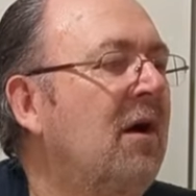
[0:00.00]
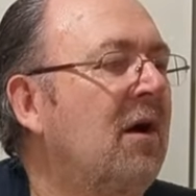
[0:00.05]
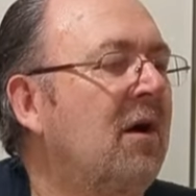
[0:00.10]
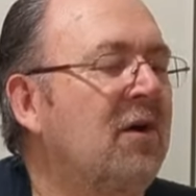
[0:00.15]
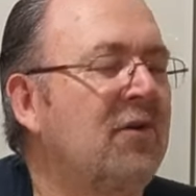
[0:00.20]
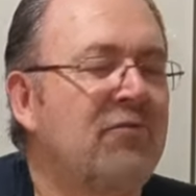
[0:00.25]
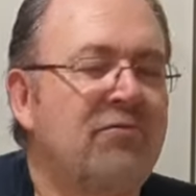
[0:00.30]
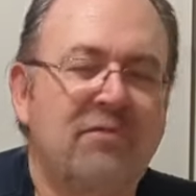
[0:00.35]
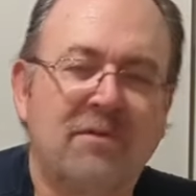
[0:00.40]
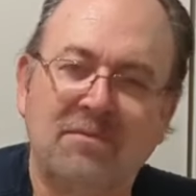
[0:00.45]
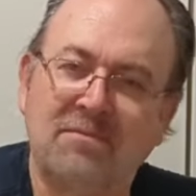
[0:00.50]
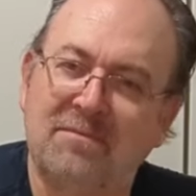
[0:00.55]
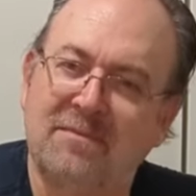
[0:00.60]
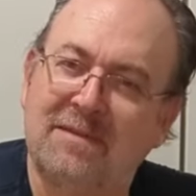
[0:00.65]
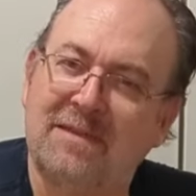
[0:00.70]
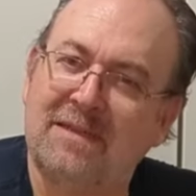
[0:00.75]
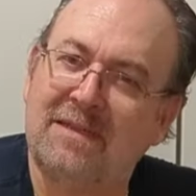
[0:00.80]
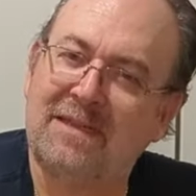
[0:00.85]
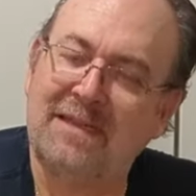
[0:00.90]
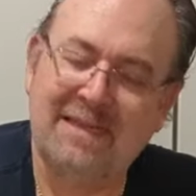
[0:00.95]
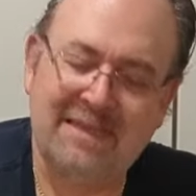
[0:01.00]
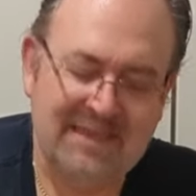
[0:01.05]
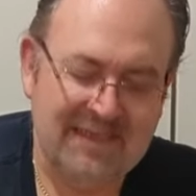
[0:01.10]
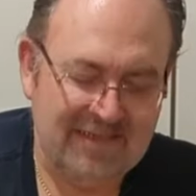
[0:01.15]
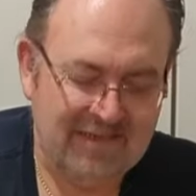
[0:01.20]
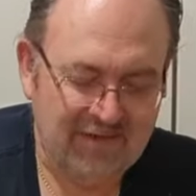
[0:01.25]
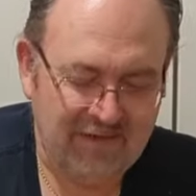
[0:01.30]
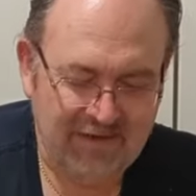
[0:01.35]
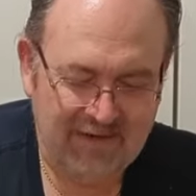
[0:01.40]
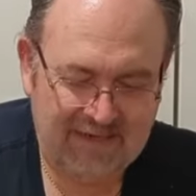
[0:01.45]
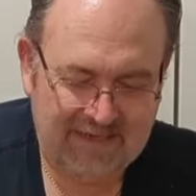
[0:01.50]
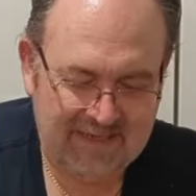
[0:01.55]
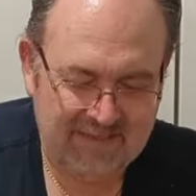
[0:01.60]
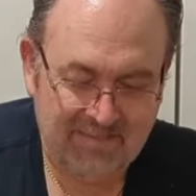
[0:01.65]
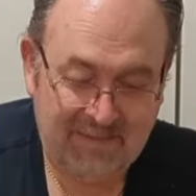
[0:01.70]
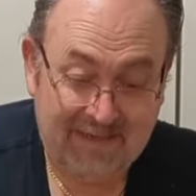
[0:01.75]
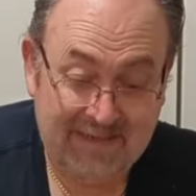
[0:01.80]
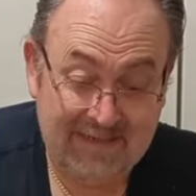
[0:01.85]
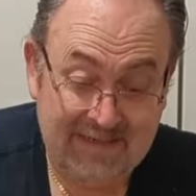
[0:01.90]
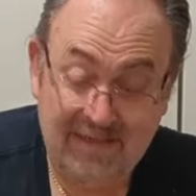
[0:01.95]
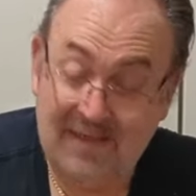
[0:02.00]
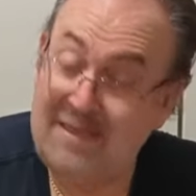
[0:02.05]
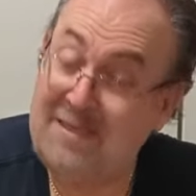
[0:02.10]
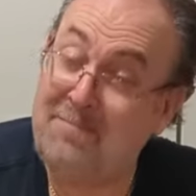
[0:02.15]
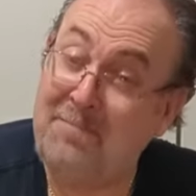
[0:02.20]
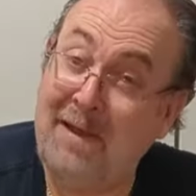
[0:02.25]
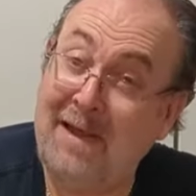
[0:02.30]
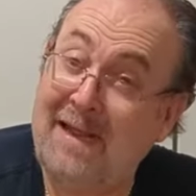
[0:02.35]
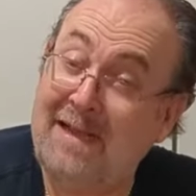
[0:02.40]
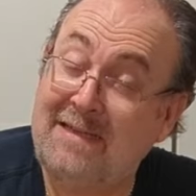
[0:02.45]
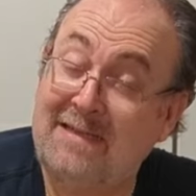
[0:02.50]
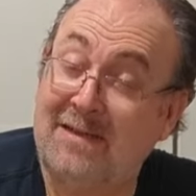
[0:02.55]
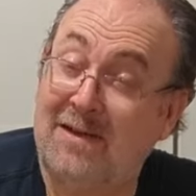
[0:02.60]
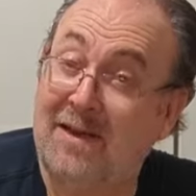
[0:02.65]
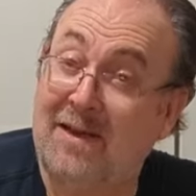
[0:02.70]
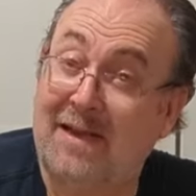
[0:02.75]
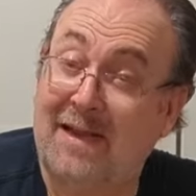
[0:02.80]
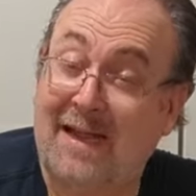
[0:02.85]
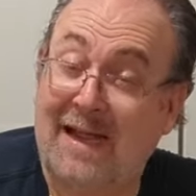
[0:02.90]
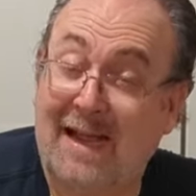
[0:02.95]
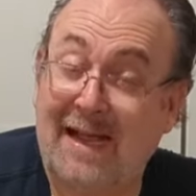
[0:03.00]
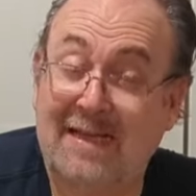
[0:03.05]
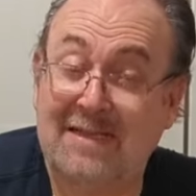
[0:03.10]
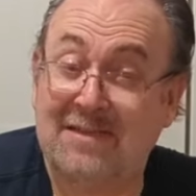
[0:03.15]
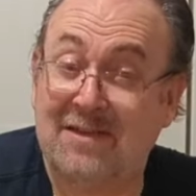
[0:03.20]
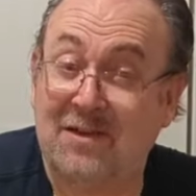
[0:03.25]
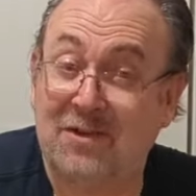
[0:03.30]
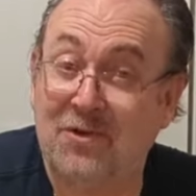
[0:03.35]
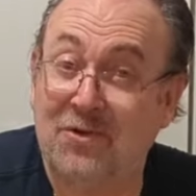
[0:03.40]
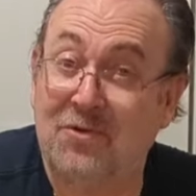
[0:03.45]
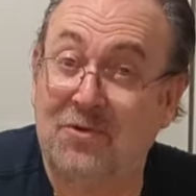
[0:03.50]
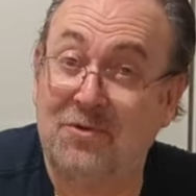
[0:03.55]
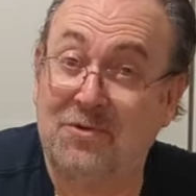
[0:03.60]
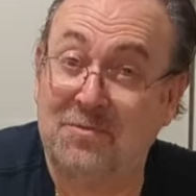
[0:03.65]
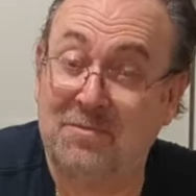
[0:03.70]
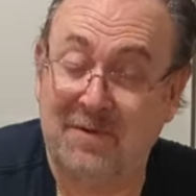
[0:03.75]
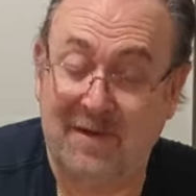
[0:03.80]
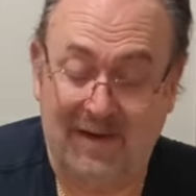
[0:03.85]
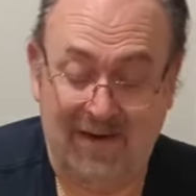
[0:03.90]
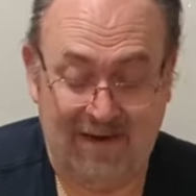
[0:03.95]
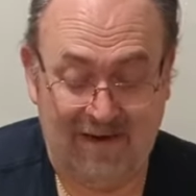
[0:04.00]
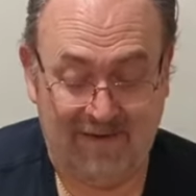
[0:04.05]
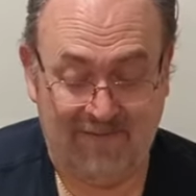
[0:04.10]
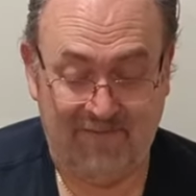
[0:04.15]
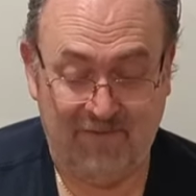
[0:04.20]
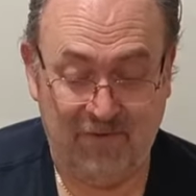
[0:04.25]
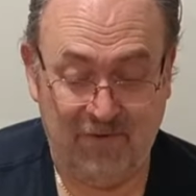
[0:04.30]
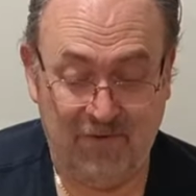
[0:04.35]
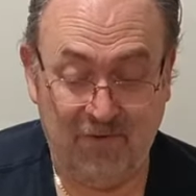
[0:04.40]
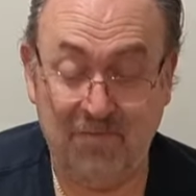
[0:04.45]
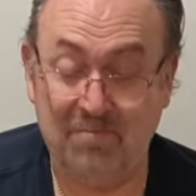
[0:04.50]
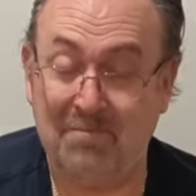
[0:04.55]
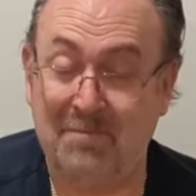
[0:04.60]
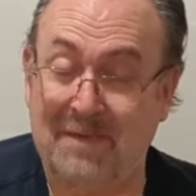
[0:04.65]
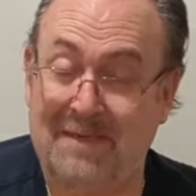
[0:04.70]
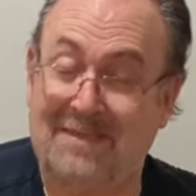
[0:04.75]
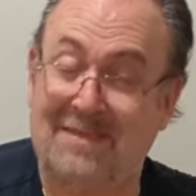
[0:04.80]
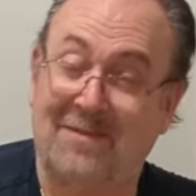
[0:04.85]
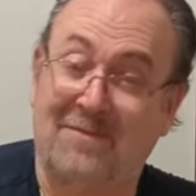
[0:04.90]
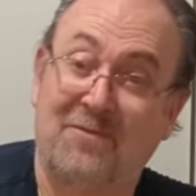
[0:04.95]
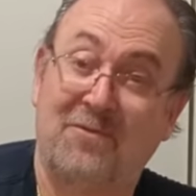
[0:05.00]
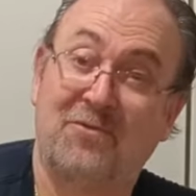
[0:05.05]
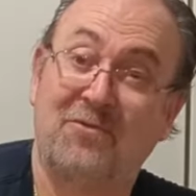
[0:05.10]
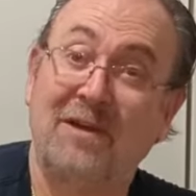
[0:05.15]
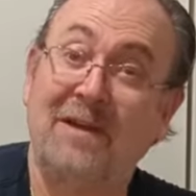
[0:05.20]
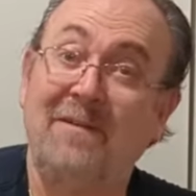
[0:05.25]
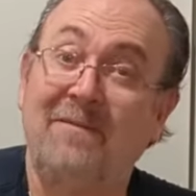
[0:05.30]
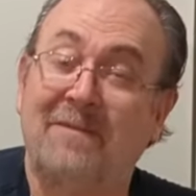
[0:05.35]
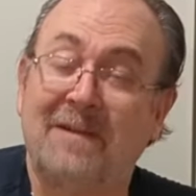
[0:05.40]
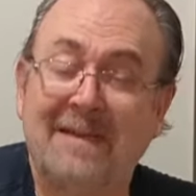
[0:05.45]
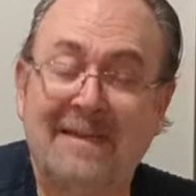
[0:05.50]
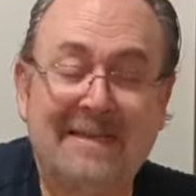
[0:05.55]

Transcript: Crumbs, this is unexpected. This pear cider has caused me a few bits of grief.